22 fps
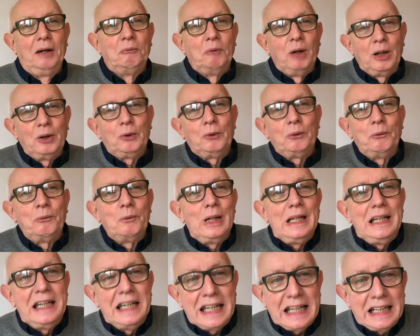Well, we
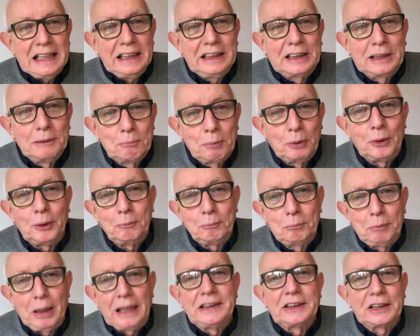need to
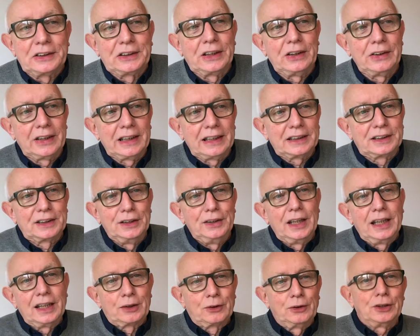put Pentatonix and
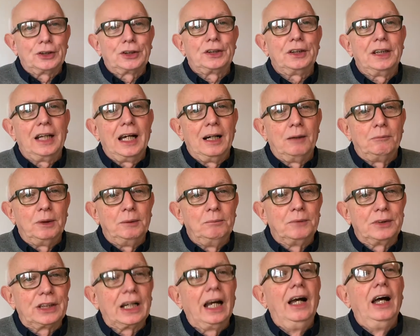their Christian
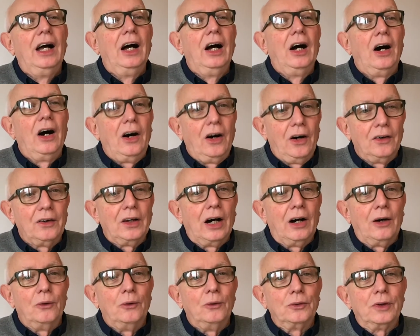albums on
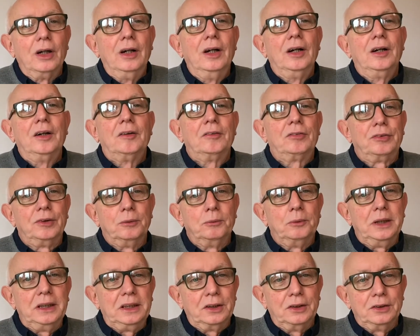hold for a
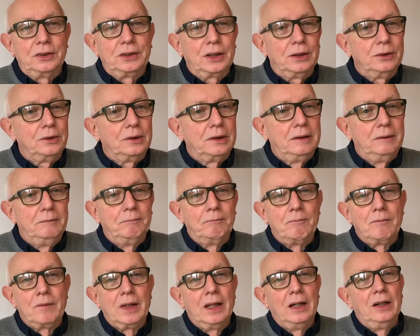week or two,
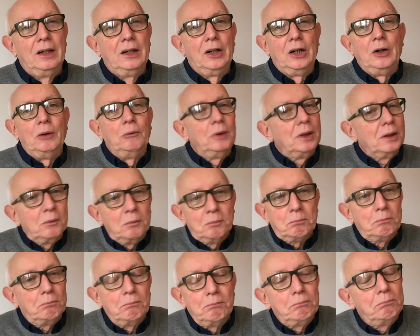or we
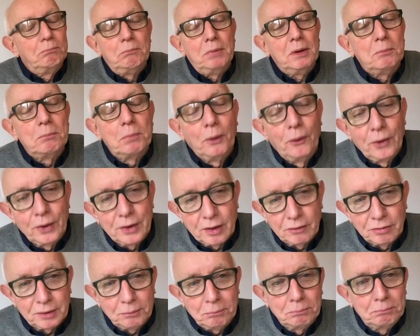be bored
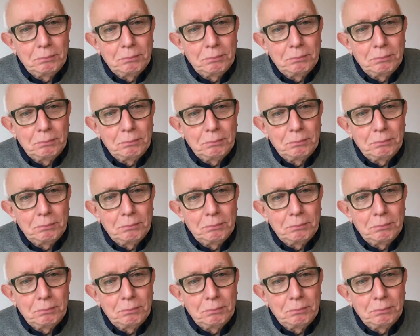of them